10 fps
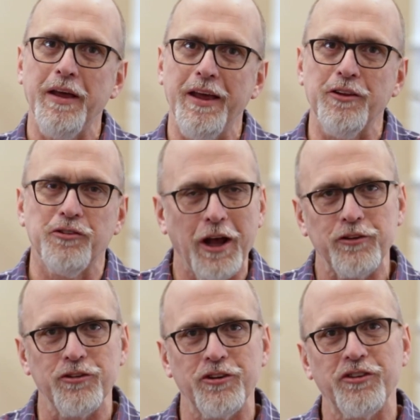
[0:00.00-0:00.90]
is not
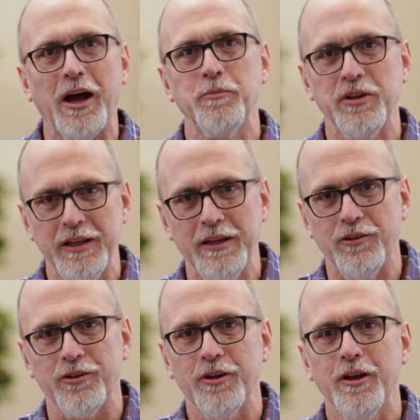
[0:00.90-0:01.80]
just a time to eat.